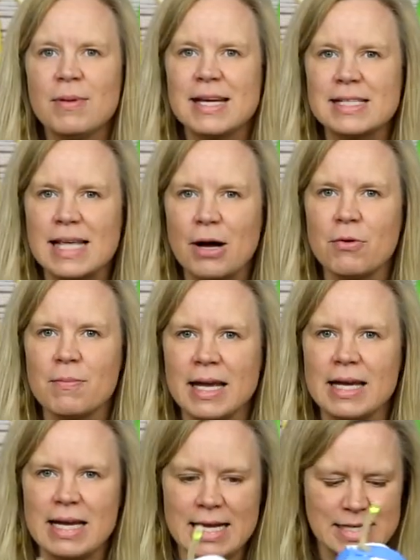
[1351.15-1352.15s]
because that will
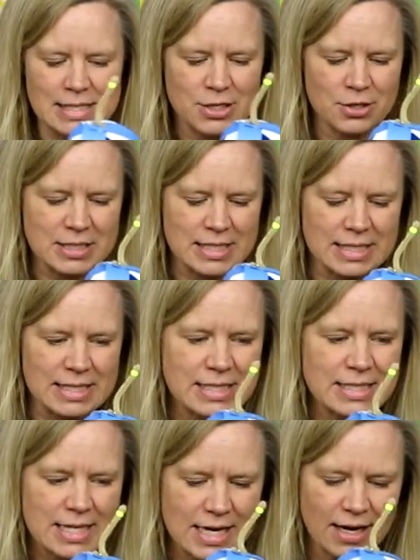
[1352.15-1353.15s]
make it easier to
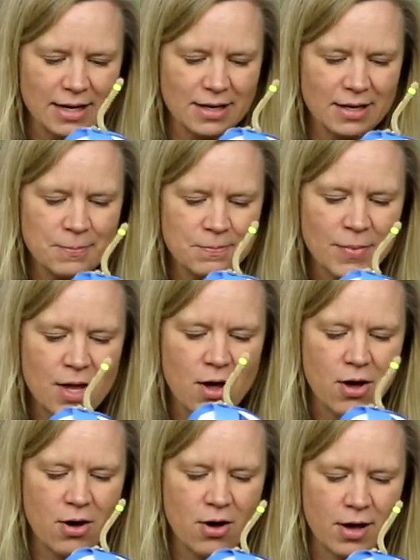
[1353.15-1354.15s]
stick
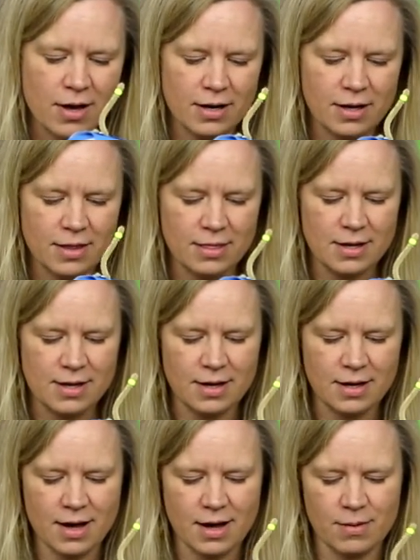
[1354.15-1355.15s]
on
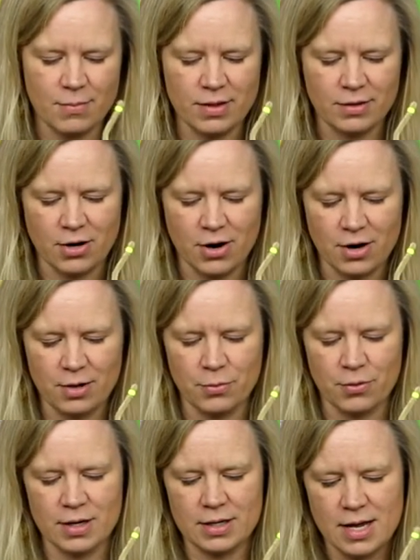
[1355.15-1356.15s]
the, um, on the
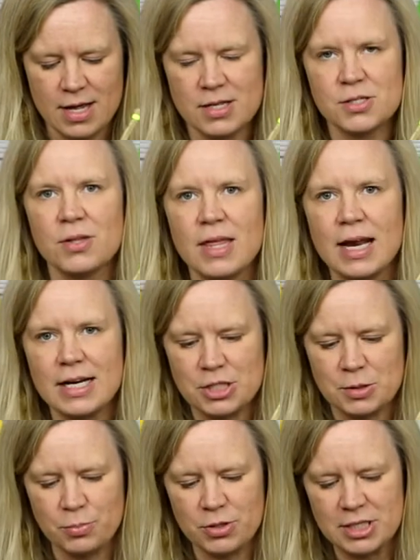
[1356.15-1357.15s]
cardboard. So then I
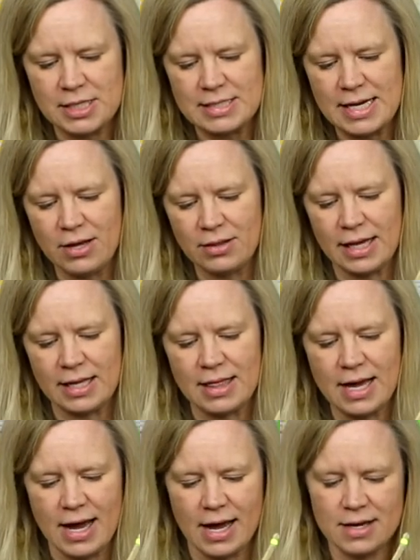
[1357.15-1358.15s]
just push it down like
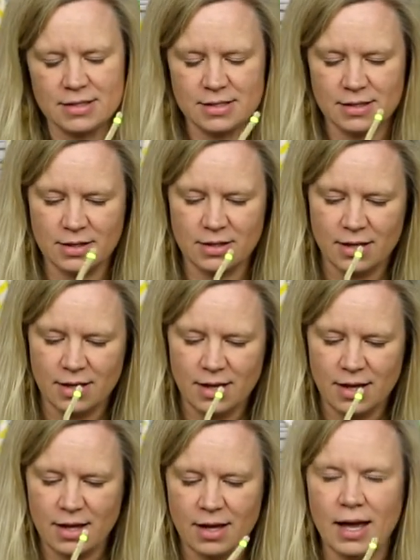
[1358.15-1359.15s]
that
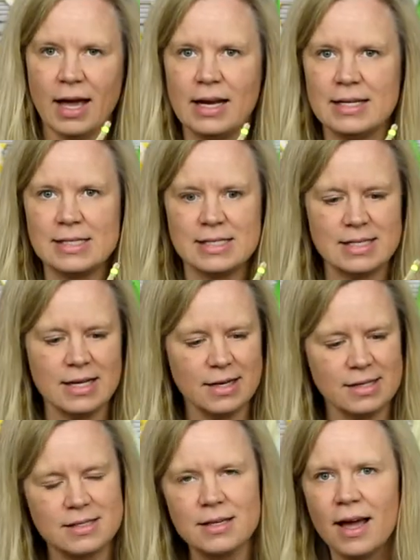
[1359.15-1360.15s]
and it
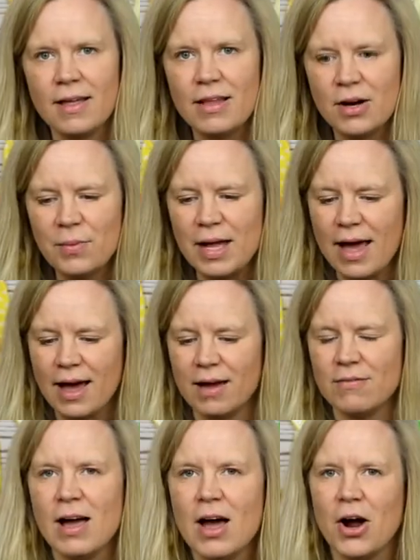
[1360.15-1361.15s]
sticks. And there we
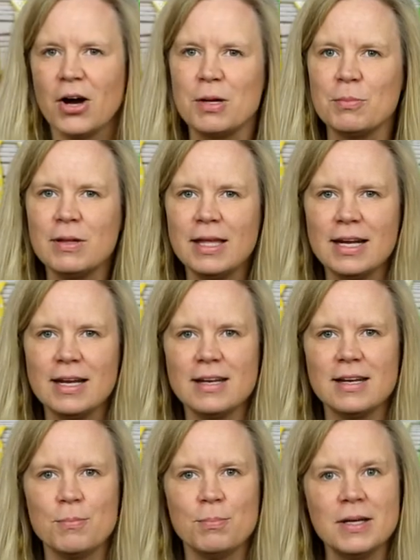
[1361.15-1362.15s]
have our
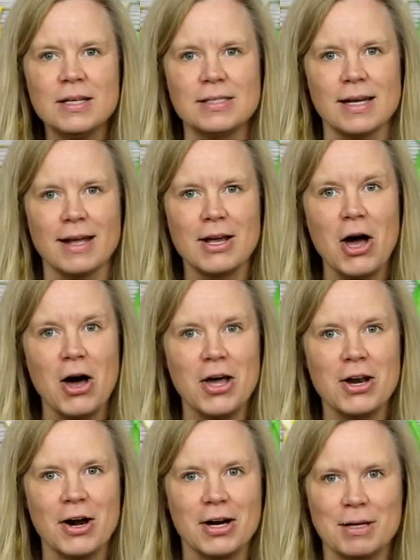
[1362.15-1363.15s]
completed building
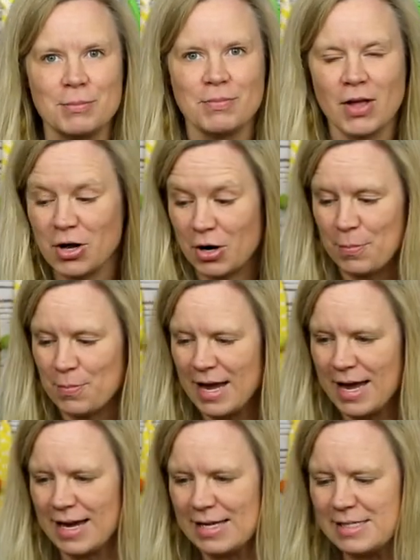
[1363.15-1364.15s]
on our, on our
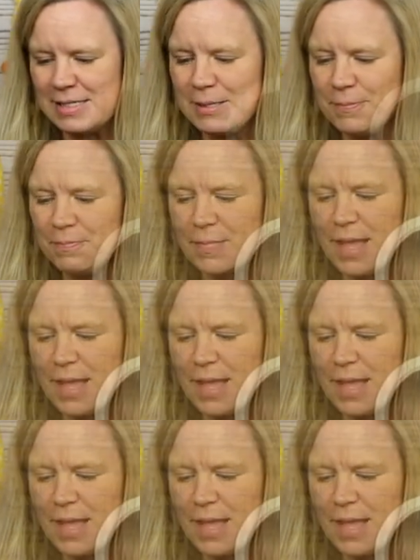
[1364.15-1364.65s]
base.